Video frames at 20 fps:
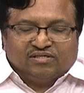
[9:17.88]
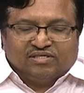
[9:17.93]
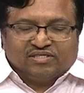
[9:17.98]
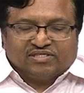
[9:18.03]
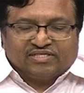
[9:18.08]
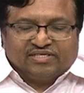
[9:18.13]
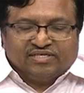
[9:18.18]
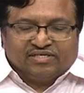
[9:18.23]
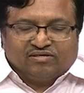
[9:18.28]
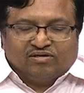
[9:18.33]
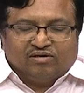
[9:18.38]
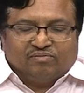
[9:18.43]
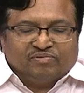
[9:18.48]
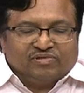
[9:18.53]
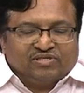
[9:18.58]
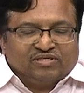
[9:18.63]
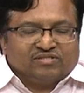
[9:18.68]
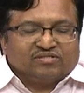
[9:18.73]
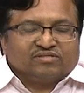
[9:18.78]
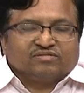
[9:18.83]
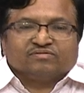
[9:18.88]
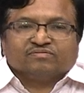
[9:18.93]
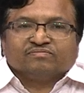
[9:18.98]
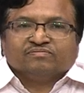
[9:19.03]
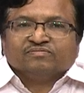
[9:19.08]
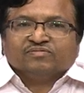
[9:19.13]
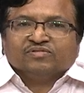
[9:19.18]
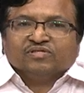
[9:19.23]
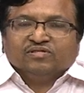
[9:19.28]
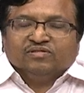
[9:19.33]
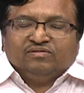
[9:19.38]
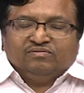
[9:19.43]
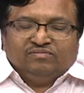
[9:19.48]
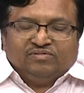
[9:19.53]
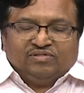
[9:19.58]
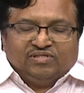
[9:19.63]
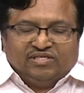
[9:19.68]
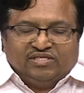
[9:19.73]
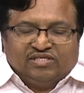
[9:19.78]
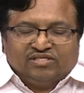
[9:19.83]
discrete components.
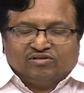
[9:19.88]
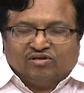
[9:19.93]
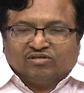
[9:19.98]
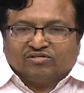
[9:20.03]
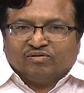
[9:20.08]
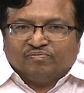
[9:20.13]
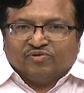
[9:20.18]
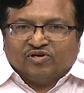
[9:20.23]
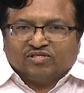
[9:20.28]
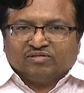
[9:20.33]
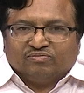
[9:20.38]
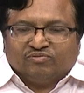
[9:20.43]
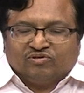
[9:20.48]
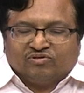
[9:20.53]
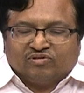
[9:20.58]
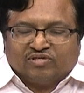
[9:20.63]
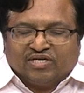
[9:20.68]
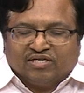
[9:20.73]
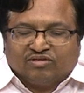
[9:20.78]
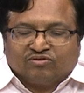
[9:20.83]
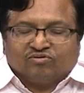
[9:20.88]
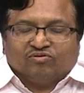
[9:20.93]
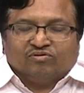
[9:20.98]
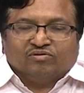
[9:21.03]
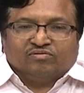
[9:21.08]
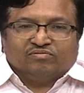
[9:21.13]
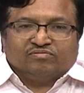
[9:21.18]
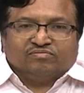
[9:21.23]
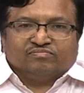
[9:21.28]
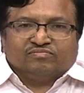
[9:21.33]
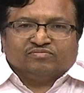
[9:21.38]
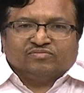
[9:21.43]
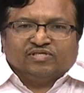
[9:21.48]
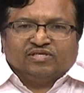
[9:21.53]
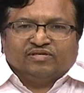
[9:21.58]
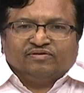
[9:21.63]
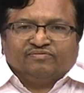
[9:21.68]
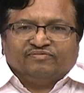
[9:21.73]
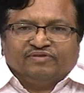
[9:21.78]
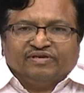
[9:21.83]
It is also possible to control
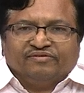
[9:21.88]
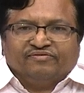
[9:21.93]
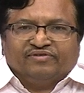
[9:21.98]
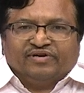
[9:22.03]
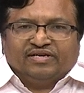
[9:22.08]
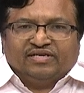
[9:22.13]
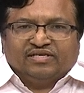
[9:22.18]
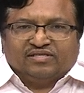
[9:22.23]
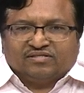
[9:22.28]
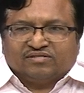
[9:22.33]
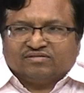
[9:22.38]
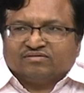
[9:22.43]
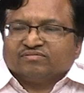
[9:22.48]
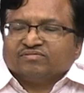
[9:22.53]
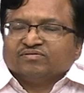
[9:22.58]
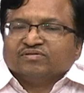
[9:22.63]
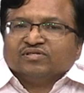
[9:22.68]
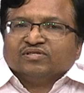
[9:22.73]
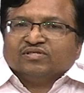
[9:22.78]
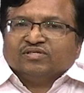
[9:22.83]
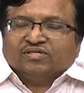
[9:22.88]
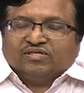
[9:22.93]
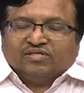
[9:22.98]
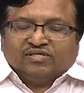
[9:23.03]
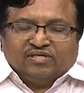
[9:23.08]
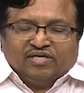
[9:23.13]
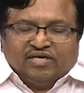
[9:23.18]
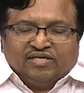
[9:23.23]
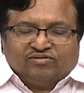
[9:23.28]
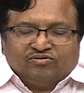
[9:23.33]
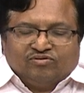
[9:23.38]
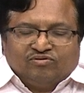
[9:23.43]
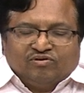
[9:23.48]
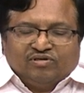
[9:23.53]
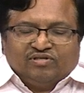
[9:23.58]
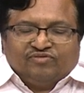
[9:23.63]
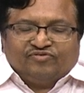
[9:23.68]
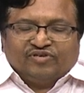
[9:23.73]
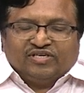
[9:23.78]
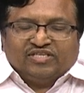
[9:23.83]
the wave guidance. As you
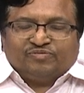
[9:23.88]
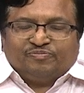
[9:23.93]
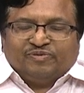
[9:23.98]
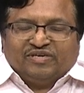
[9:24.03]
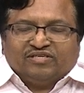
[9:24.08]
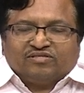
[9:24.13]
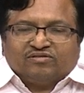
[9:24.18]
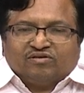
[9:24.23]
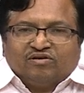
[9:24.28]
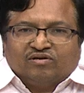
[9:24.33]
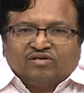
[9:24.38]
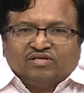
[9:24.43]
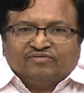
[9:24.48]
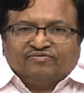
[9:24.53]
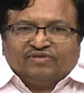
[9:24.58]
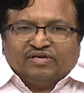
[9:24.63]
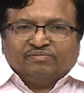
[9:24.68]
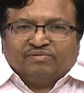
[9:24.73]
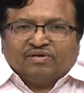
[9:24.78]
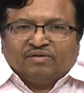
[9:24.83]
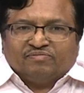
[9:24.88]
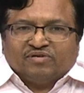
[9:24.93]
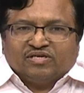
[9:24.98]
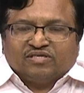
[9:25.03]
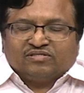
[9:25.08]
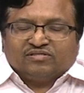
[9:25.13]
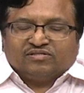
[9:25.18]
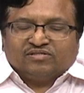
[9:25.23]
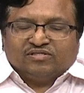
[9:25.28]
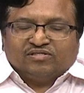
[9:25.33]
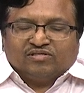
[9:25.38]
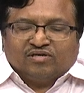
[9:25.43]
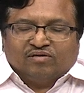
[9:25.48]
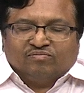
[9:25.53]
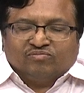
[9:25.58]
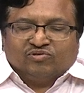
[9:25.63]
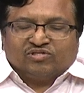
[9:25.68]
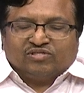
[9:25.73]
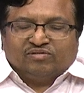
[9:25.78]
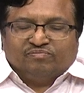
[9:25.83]
know, in free space or in fiber optics, it is
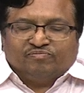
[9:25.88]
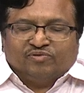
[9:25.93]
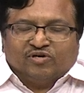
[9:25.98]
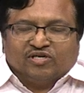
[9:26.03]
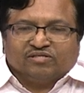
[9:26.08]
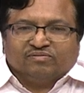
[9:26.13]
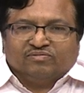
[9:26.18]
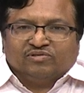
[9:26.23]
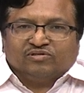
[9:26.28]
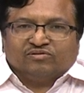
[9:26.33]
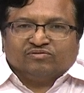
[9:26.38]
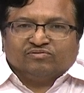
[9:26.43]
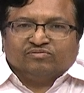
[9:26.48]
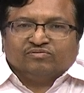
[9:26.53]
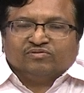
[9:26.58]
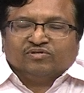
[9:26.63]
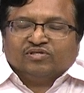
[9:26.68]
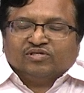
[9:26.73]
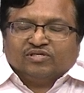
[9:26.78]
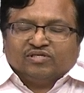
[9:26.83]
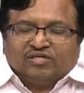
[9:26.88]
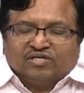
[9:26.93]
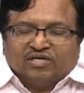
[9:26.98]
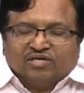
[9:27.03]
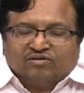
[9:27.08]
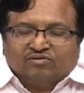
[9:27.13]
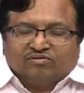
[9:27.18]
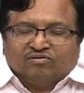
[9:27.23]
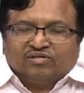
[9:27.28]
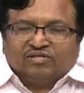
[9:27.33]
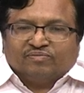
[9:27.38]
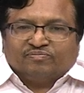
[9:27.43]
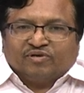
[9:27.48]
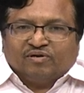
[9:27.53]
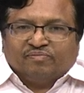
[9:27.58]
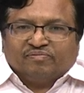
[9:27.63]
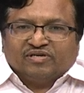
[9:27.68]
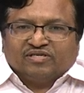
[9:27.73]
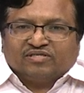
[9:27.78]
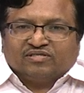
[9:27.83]
almost impossible to control the
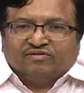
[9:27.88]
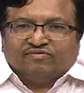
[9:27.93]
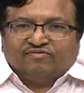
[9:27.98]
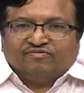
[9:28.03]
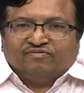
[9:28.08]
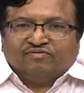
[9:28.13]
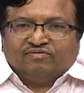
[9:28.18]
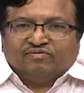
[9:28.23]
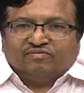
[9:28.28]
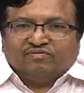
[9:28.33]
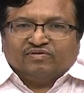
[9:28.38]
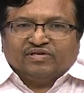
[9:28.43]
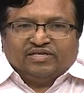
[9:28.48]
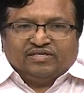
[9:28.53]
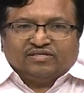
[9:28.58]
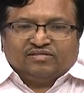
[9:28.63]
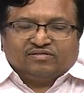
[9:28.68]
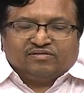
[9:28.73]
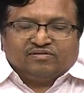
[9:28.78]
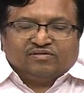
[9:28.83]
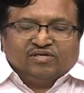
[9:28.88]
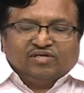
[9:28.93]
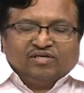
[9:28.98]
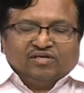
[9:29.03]
propagation of light,